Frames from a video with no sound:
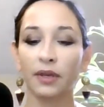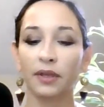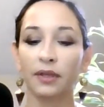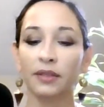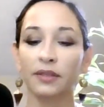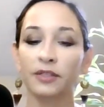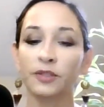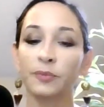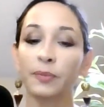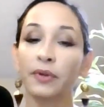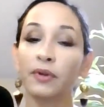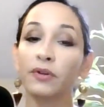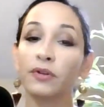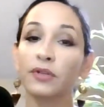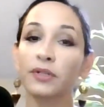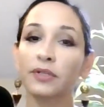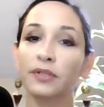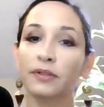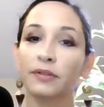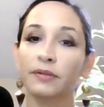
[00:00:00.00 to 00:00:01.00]
the
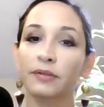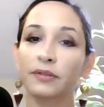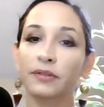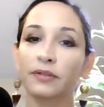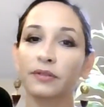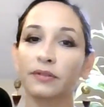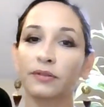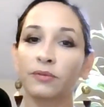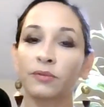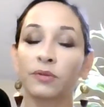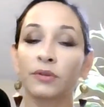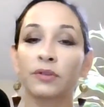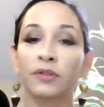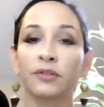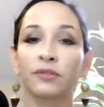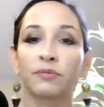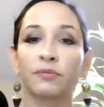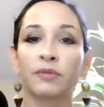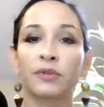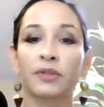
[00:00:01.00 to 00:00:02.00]
spirit
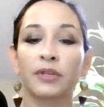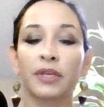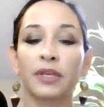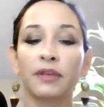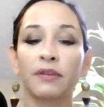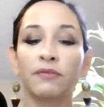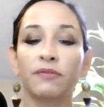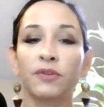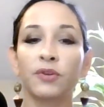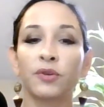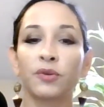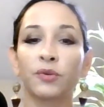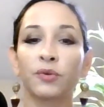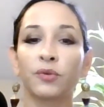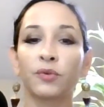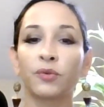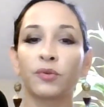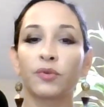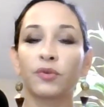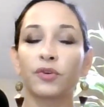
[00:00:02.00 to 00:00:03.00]
world will give
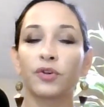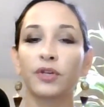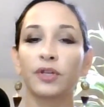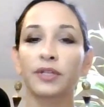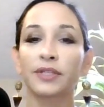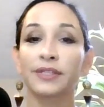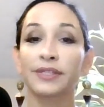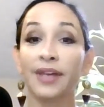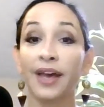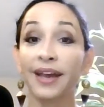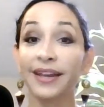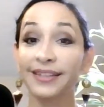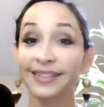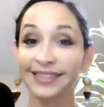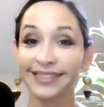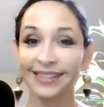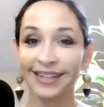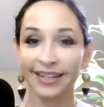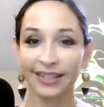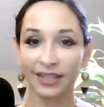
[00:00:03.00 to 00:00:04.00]
you signs
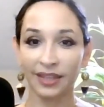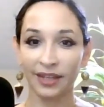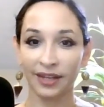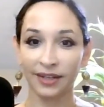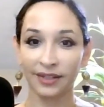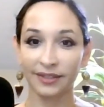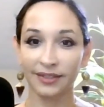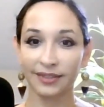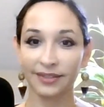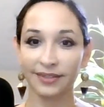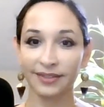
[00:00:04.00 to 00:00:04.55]
like that,